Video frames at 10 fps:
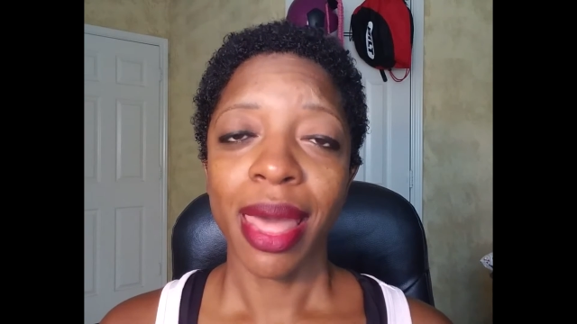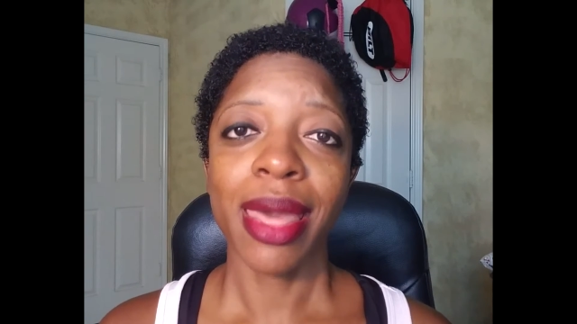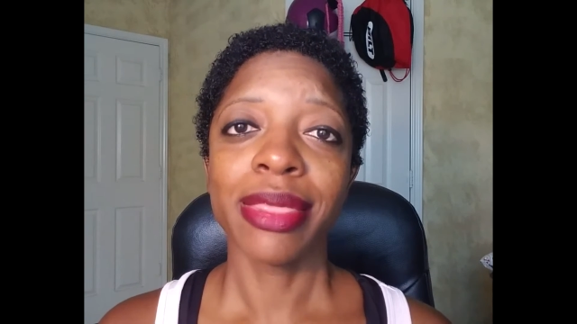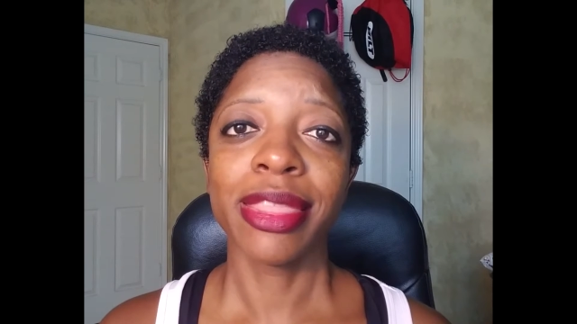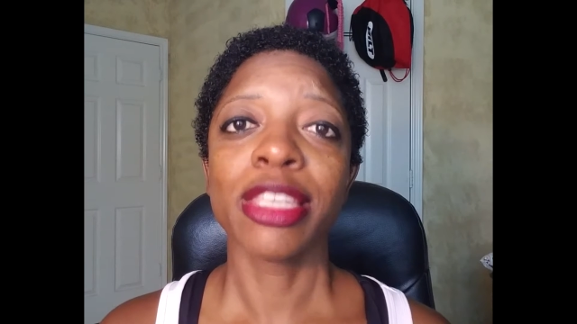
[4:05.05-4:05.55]

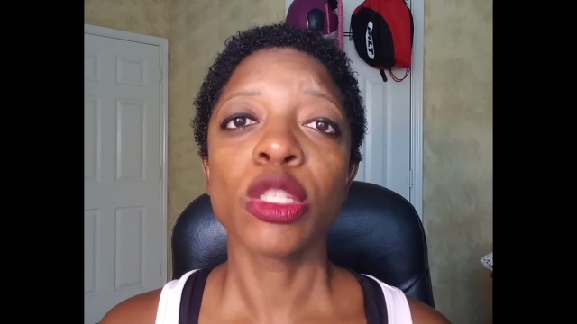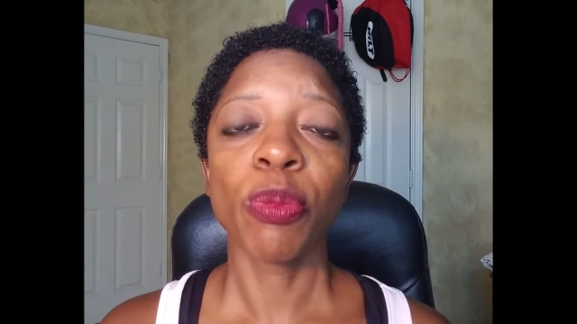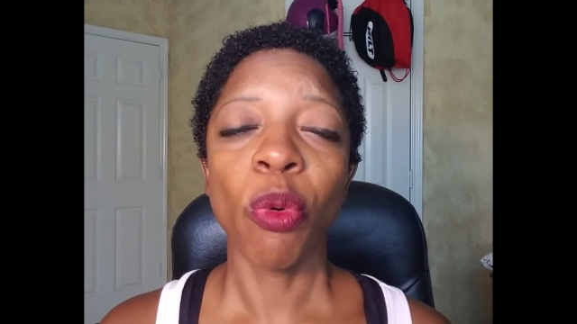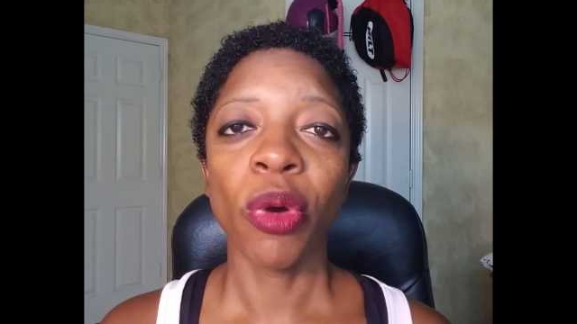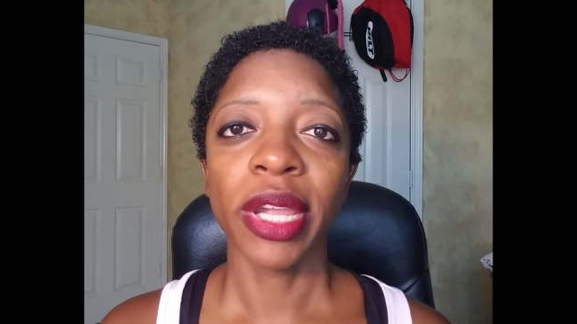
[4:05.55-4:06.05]
at this
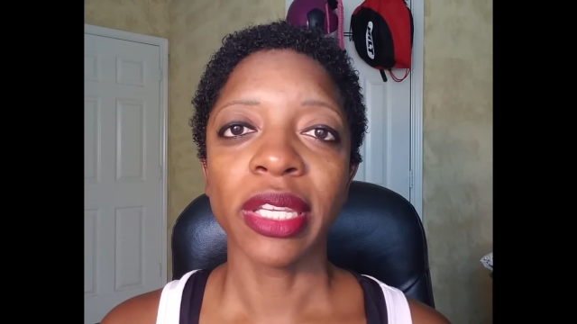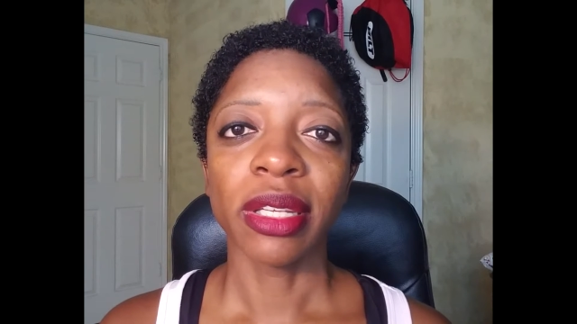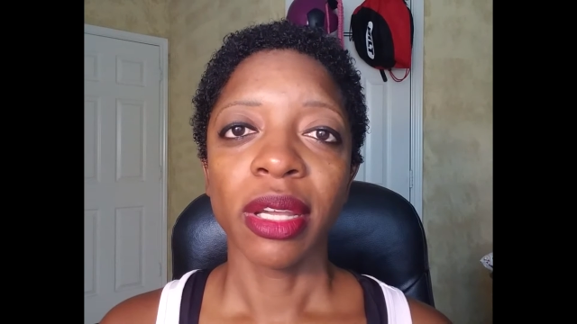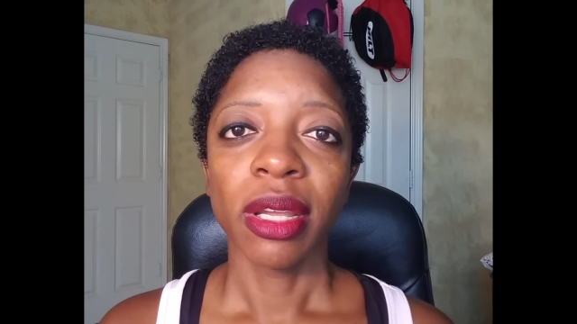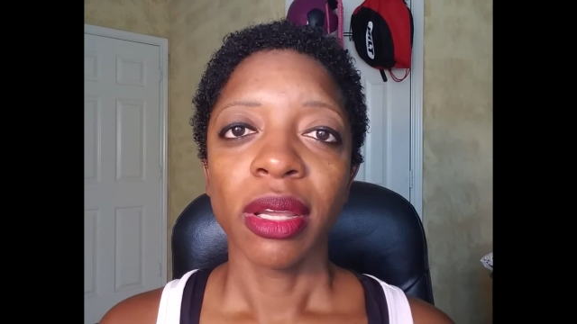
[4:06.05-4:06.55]

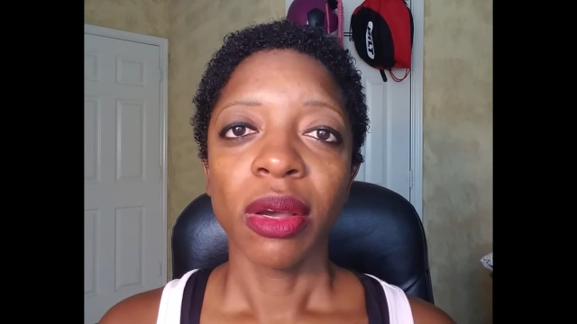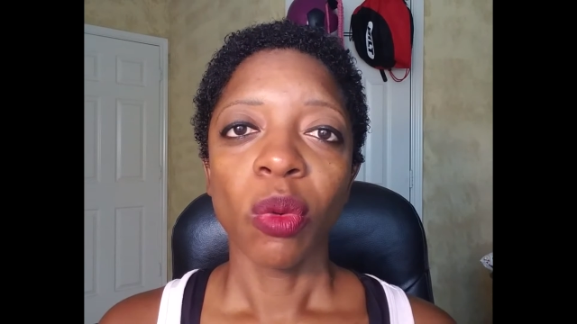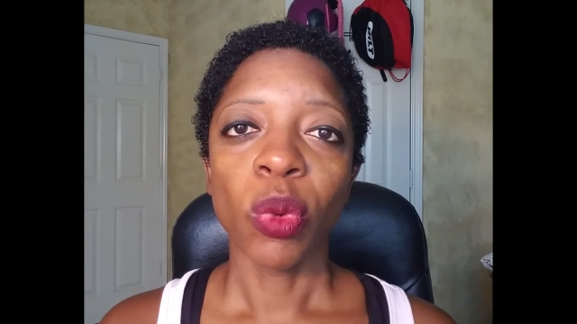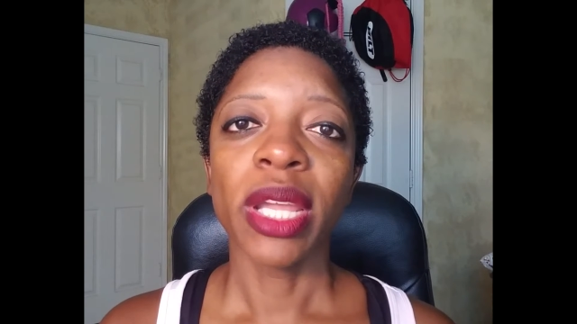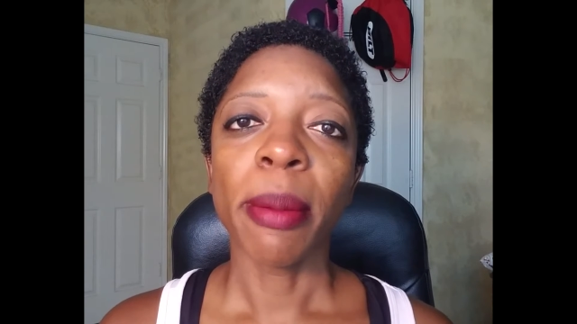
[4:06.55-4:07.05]
point
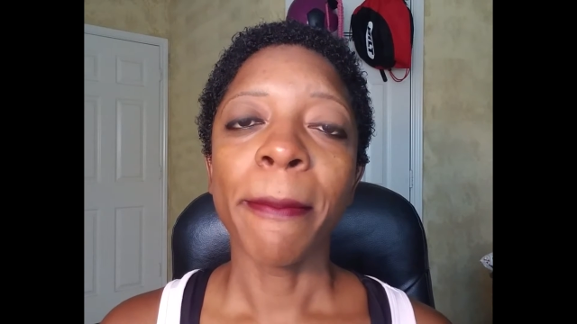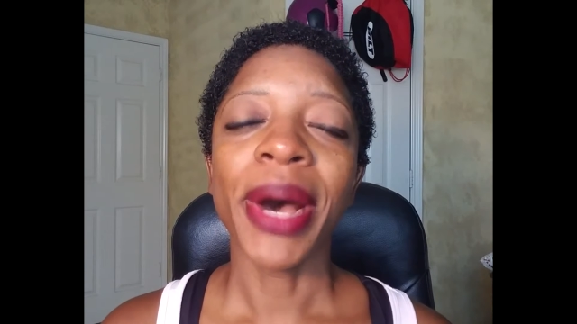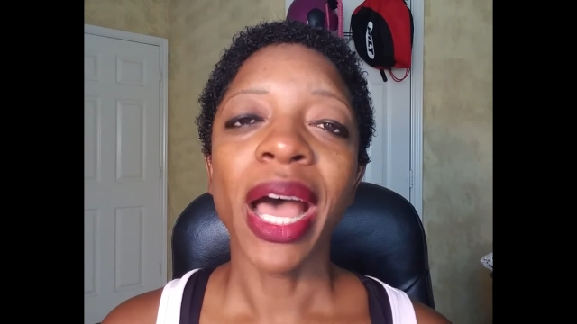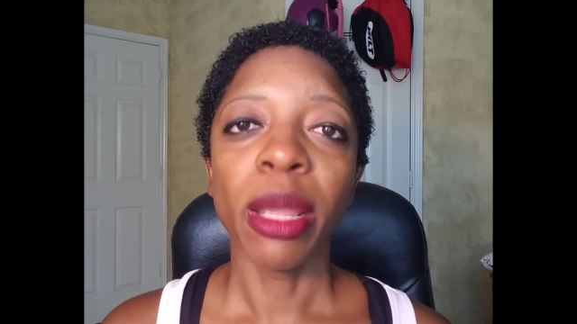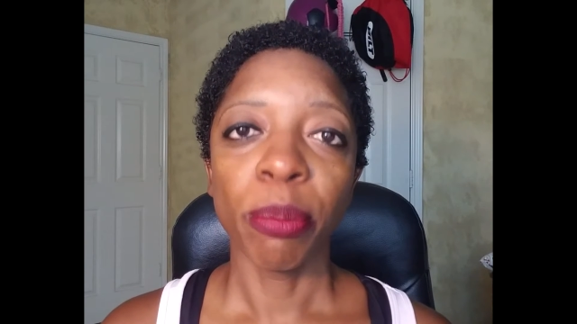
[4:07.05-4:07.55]
with
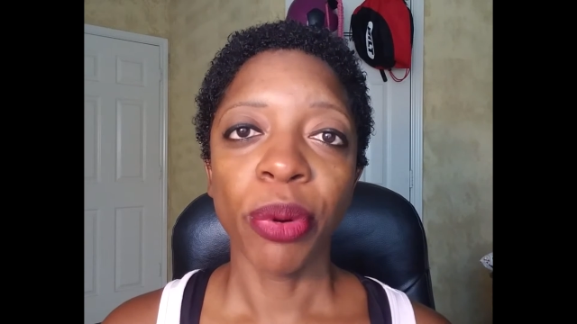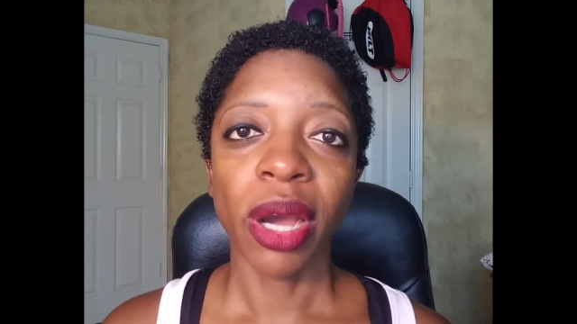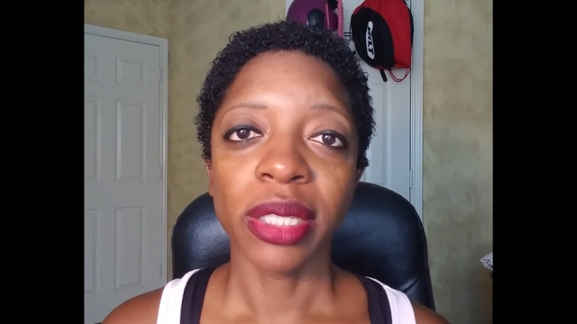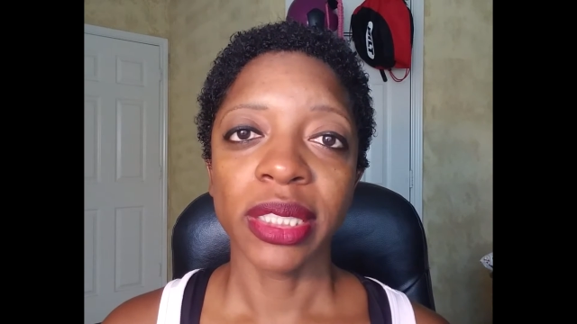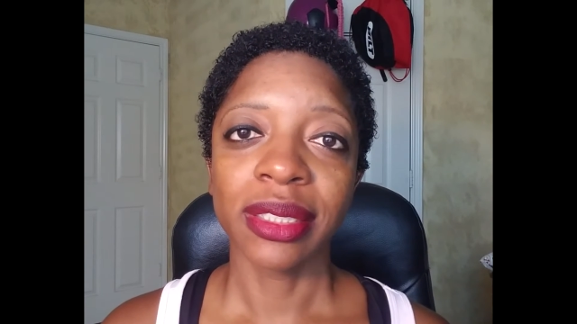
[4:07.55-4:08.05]
buying
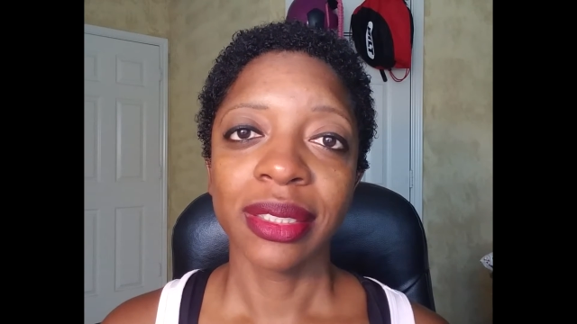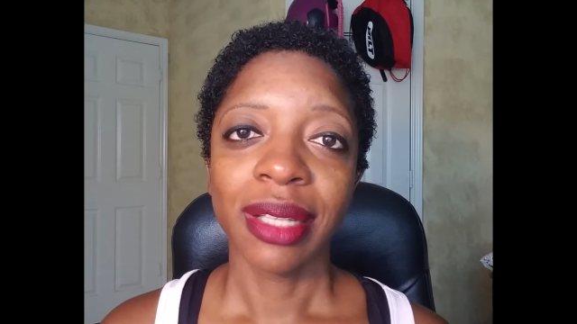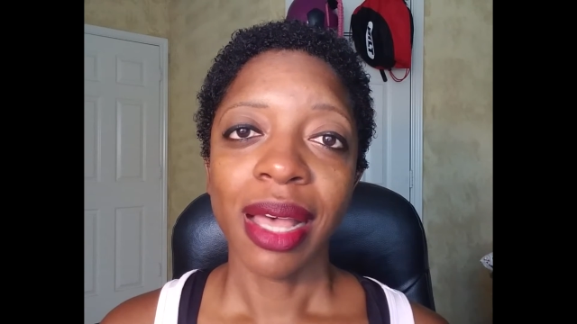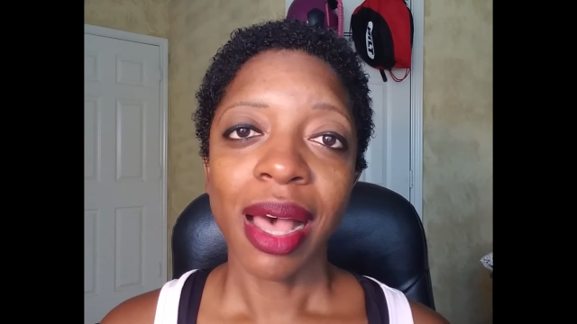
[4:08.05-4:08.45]
products.